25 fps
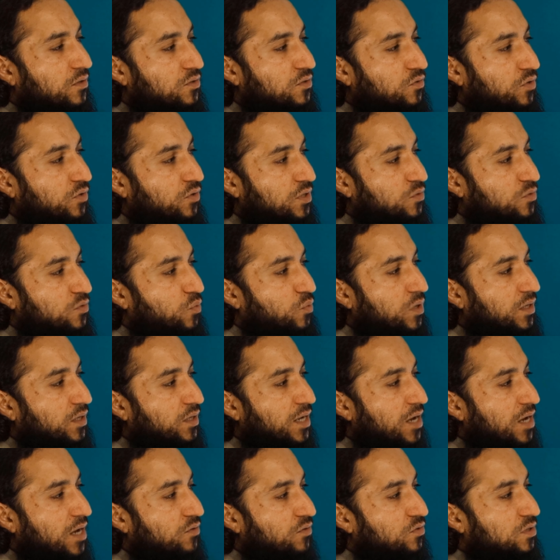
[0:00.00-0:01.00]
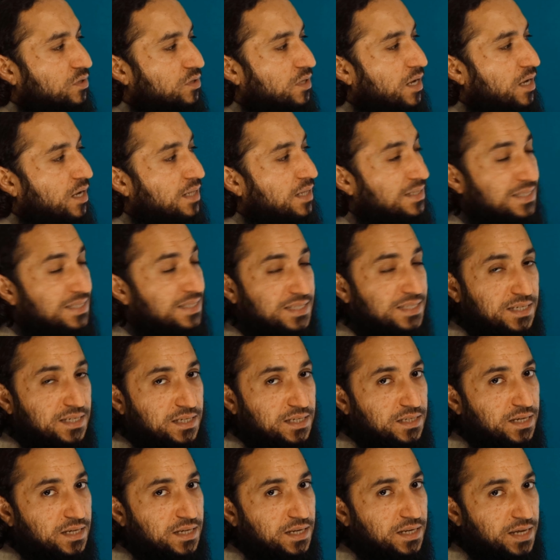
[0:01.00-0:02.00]
so it's 2 counts, and
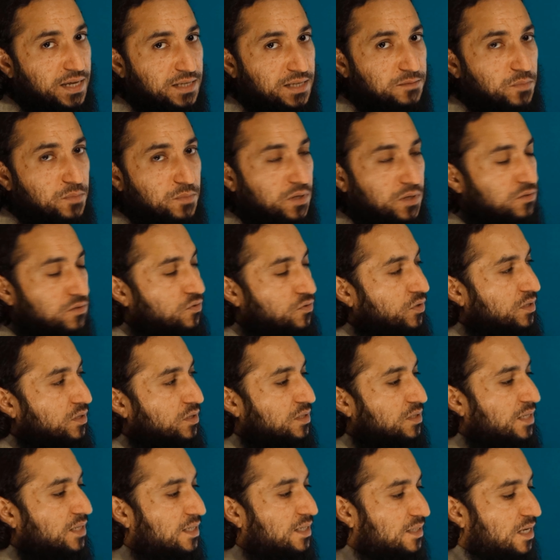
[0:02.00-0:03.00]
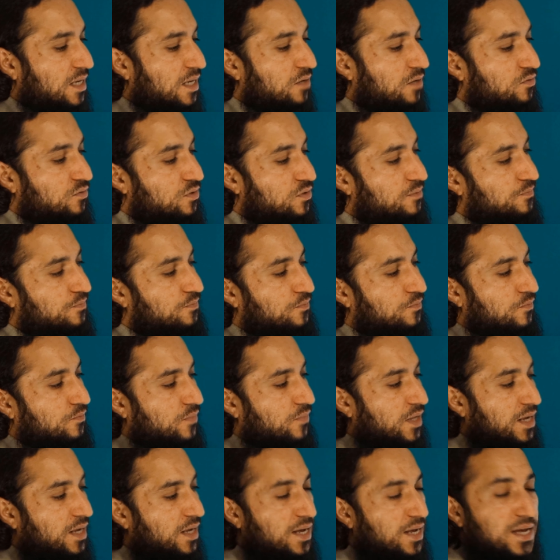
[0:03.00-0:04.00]
sin, it has mud, so it's 6 counts.
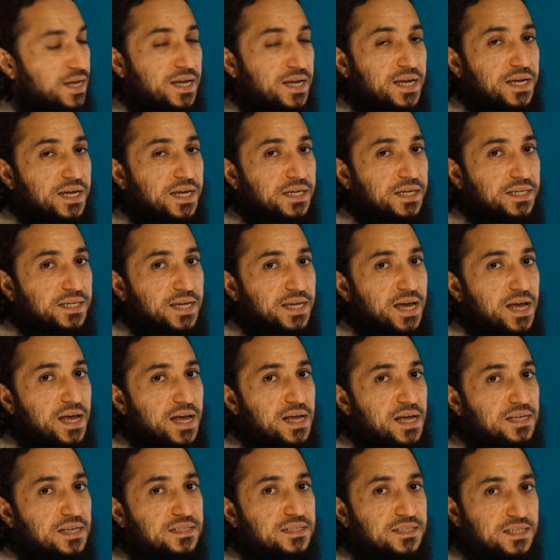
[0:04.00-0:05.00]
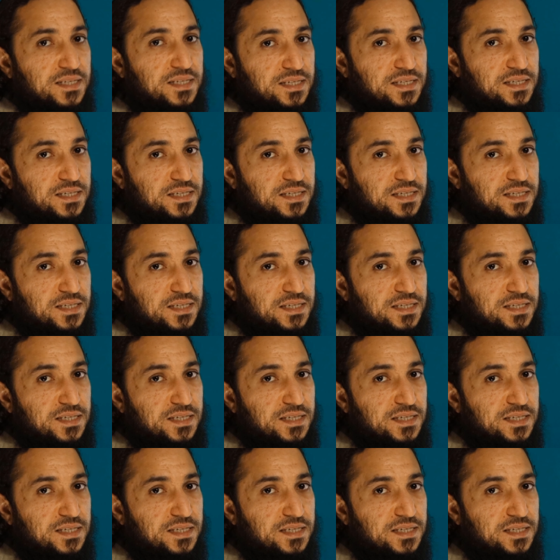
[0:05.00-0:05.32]
Yasin,